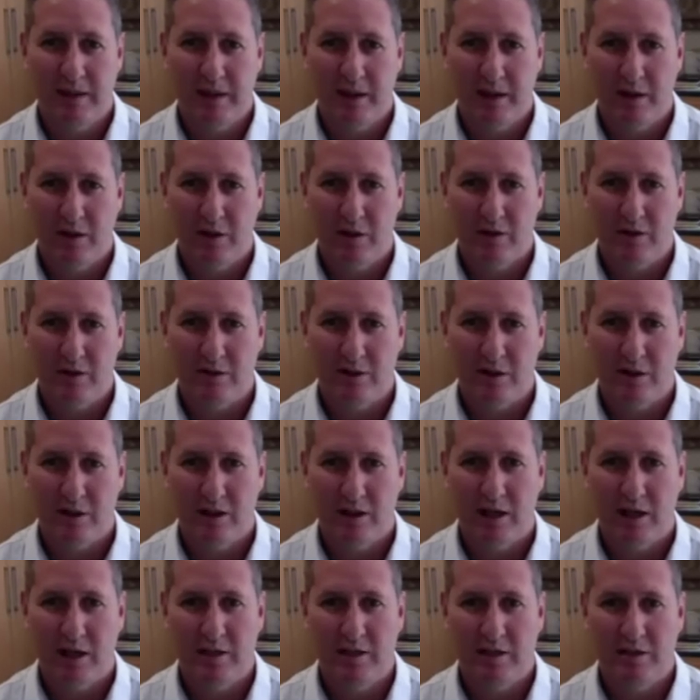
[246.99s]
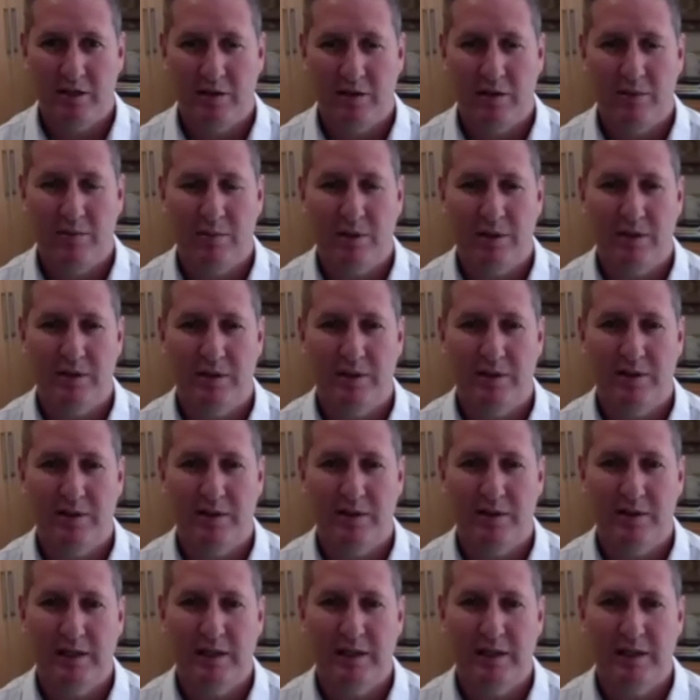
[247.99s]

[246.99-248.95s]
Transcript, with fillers: the consolidation of the business.